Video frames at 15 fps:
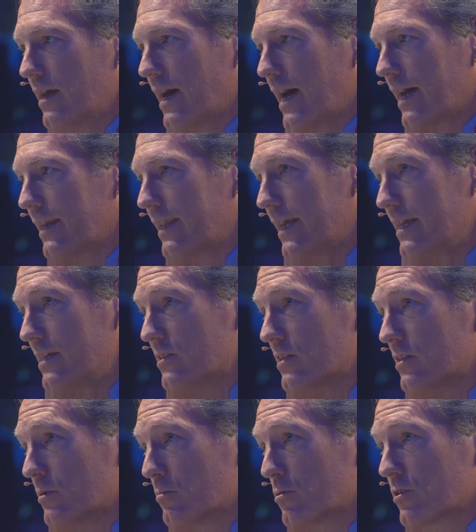and easy
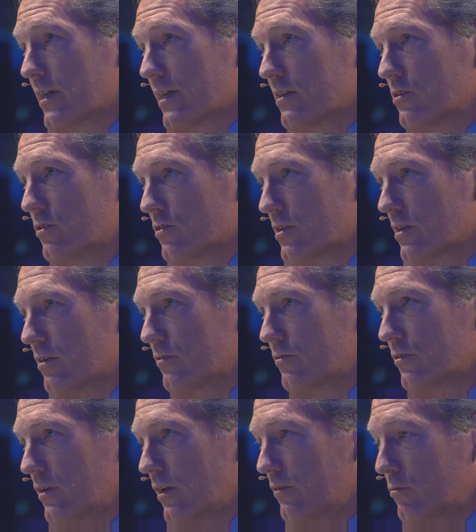to protect yourself,
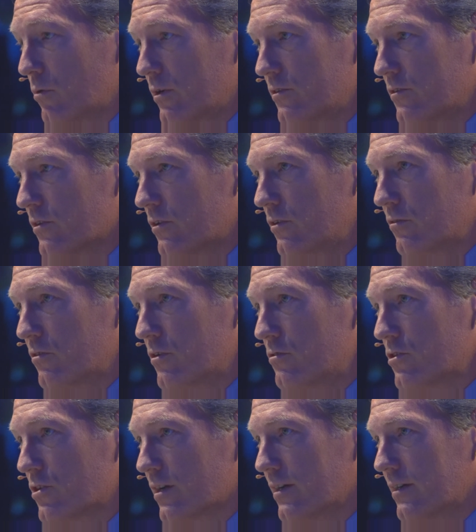your loved ones, and your
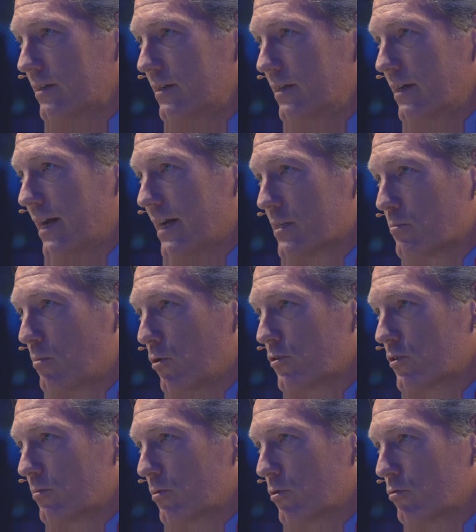future as
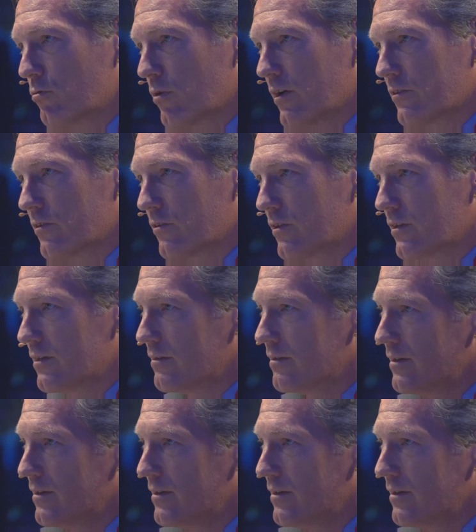possible, rather than